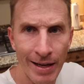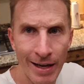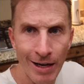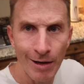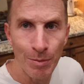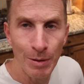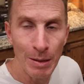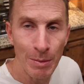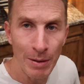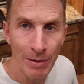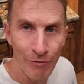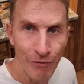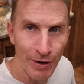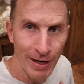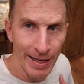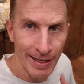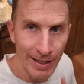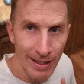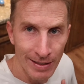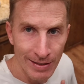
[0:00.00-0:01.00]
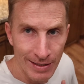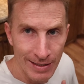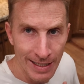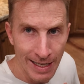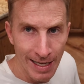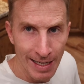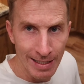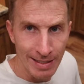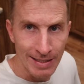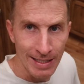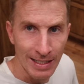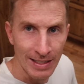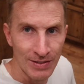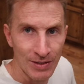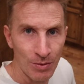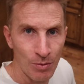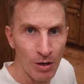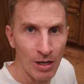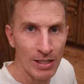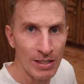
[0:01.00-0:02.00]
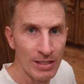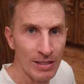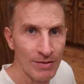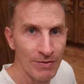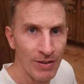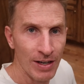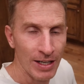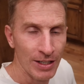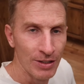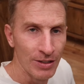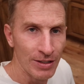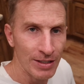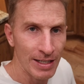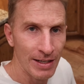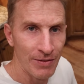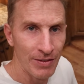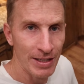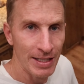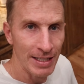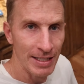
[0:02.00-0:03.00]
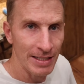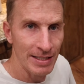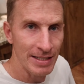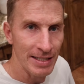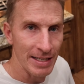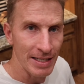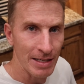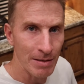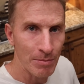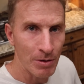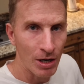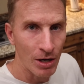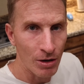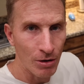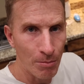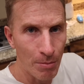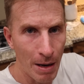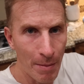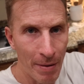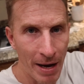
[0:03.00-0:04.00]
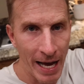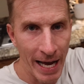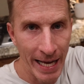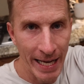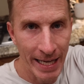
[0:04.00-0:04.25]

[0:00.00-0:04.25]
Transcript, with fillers: Everybody but Frank got to dance. Thanks for watching. Find good and everything. See you tomorrow. Bye-bye.